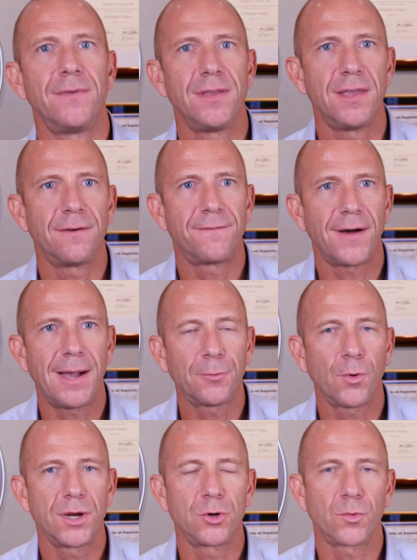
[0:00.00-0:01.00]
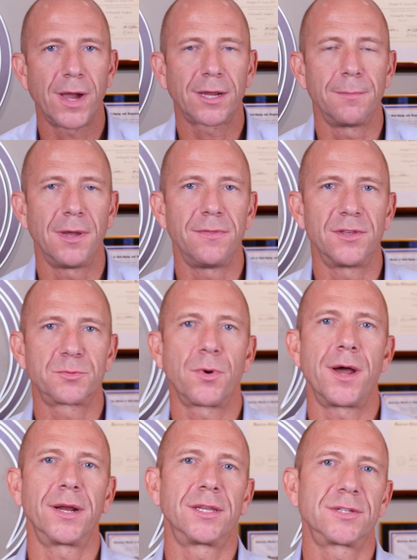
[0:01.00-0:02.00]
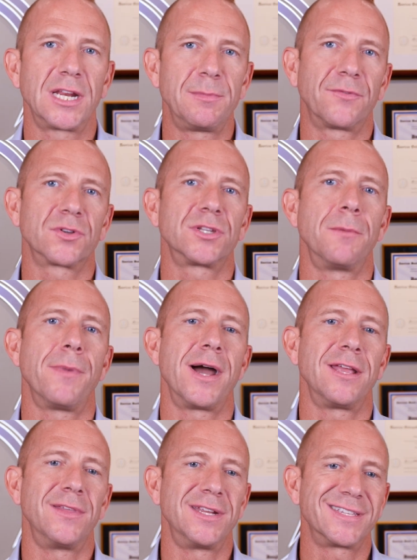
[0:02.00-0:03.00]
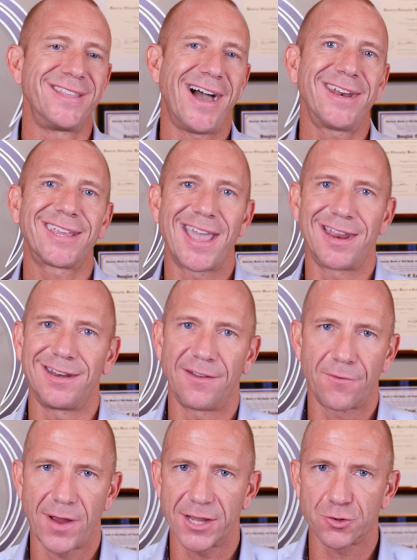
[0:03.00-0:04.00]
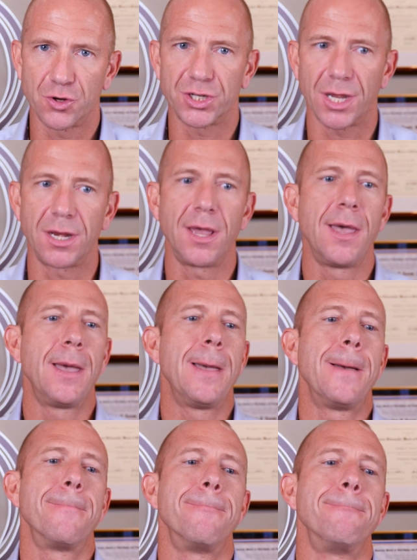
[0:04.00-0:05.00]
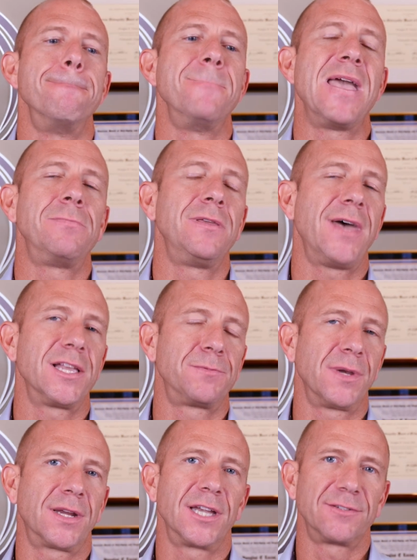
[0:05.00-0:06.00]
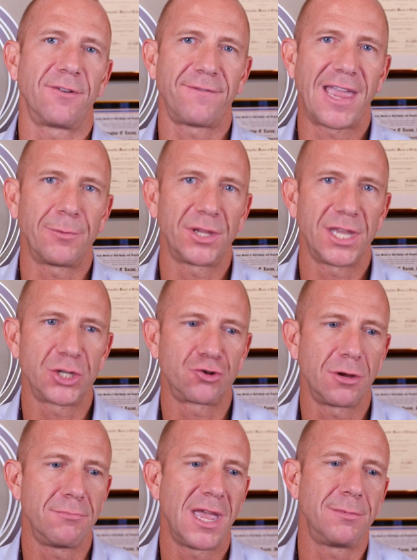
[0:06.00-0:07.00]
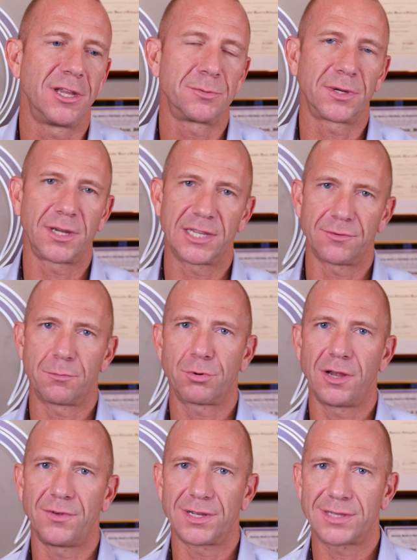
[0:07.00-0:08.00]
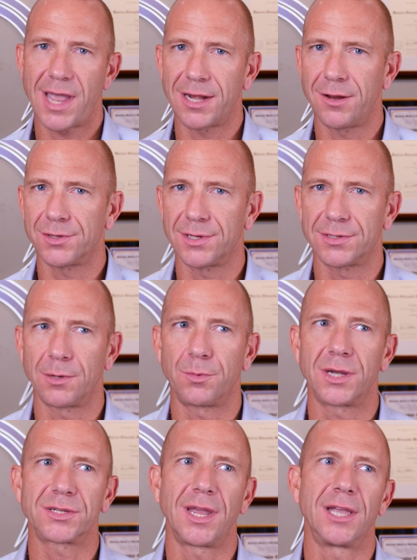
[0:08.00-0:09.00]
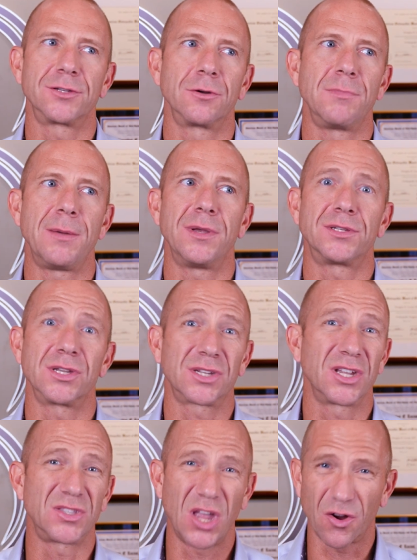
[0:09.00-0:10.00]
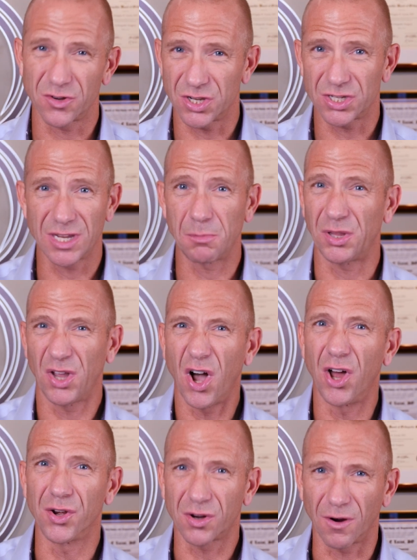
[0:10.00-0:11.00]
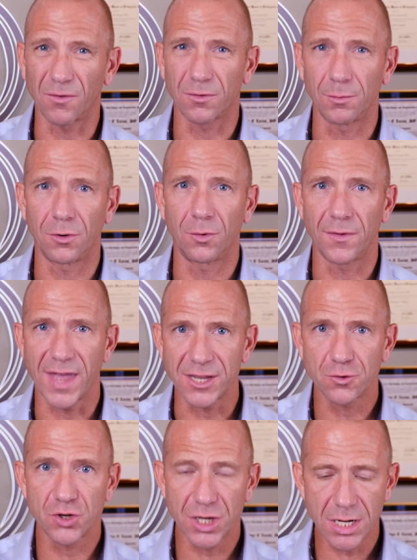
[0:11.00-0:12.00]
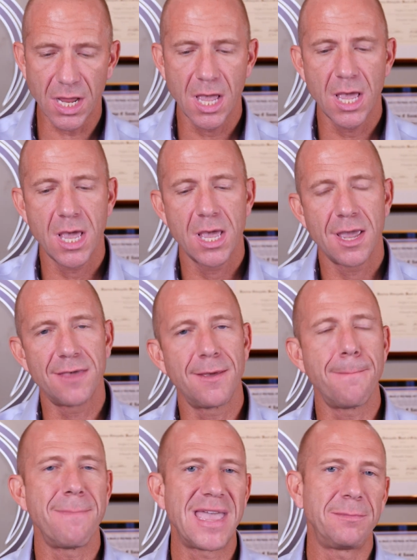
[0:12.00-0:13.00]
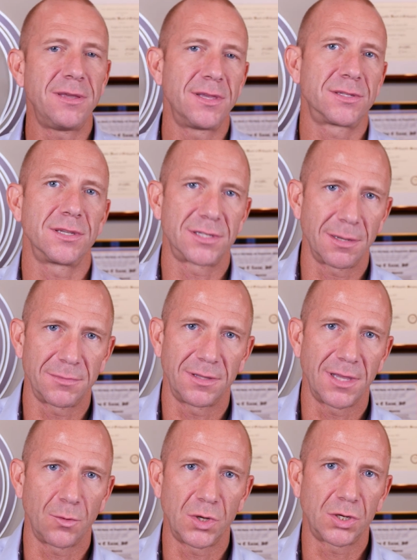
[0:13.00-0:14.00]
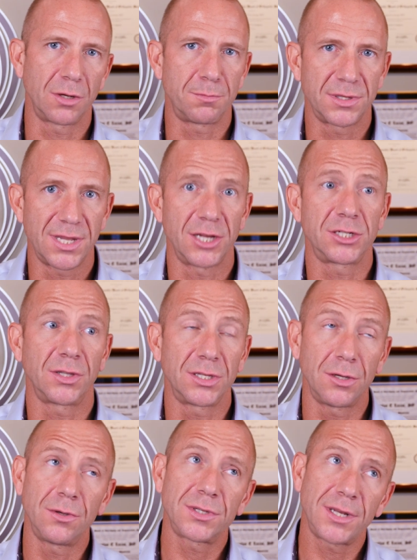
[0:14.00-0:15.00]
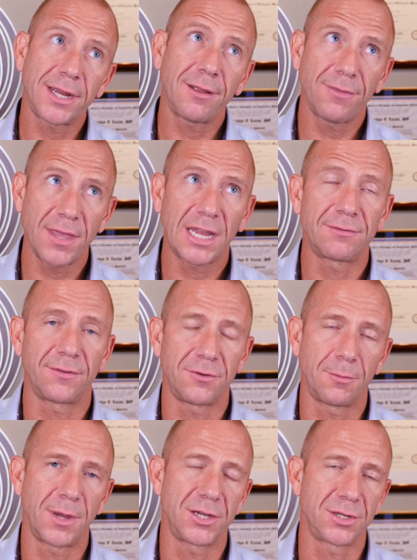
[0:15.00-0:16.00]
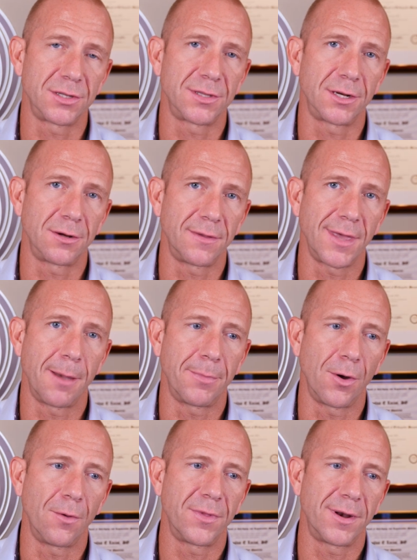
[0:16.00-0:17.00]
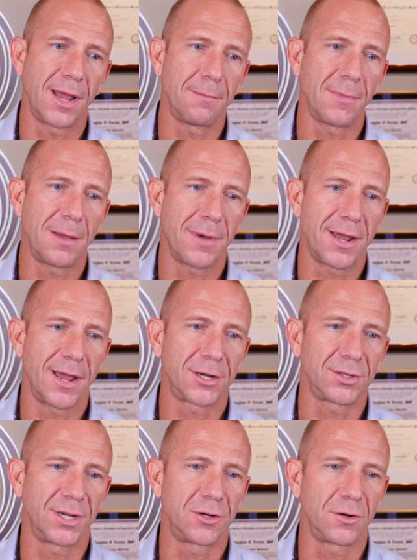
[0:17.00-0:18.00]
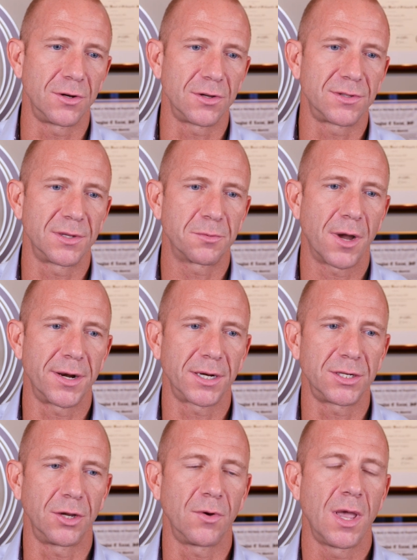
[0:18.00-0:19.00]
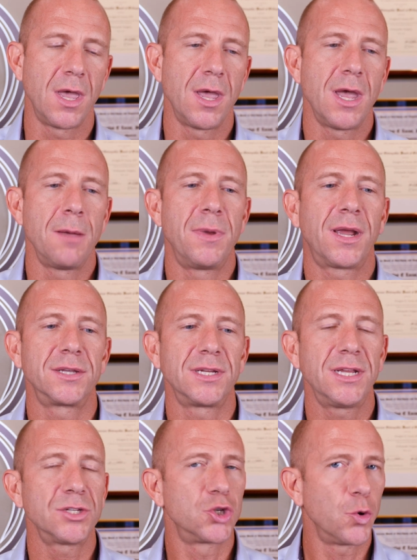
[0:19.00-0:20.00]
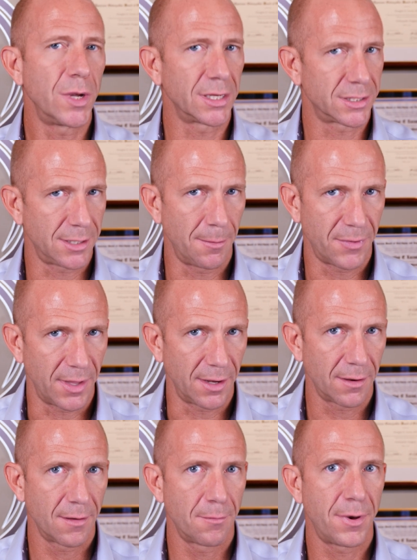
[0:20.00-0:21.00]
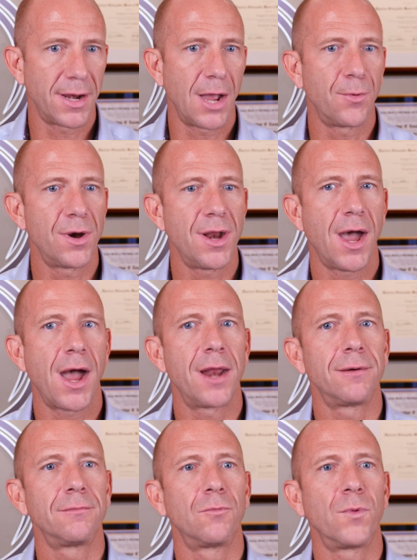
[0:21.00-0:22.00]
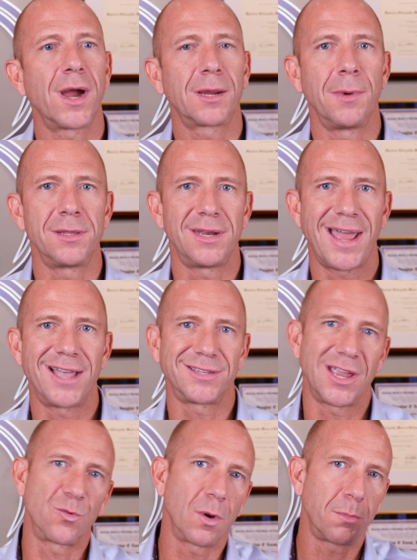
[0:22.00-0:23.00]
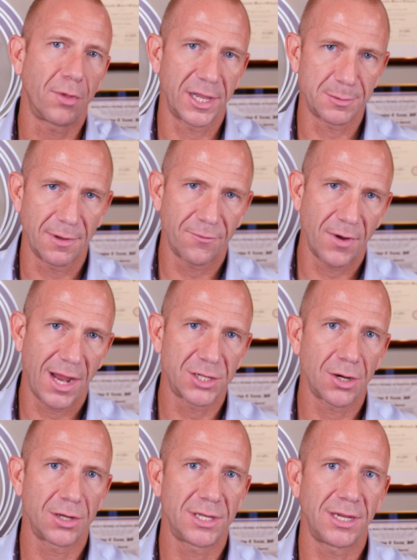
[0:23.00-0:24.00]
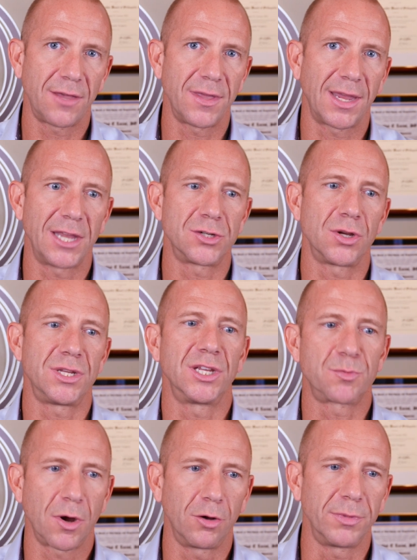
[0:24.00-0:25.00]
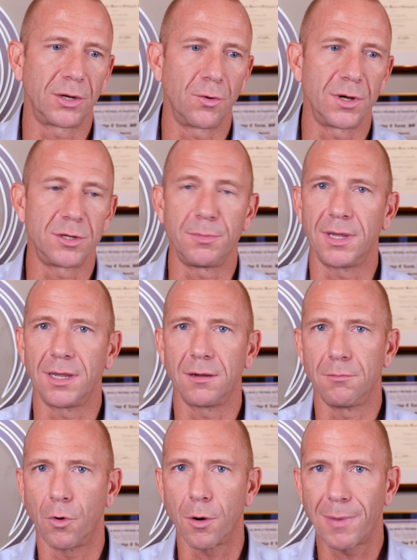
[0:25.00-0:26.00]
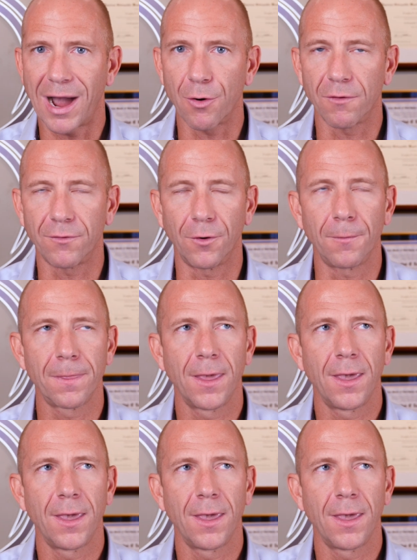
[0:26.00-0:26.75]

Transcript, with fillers: if I'm going to recommend this product, it's going to be for somebody that is not a candidate for estrogen. Maybe that's because of a family history. Maybe it's because of a previous diagnosis of breast cancer. Maybe it's just because they are just simply uncomfortable with estrogen. And then maybe this is something that we could potentially use. And I can think of a few patients that are in that boat that I, I might actually introduce this product to because it is doing something. But I would not recommend it as a replacement for HRT. I think HRT is probably going to be more powerful.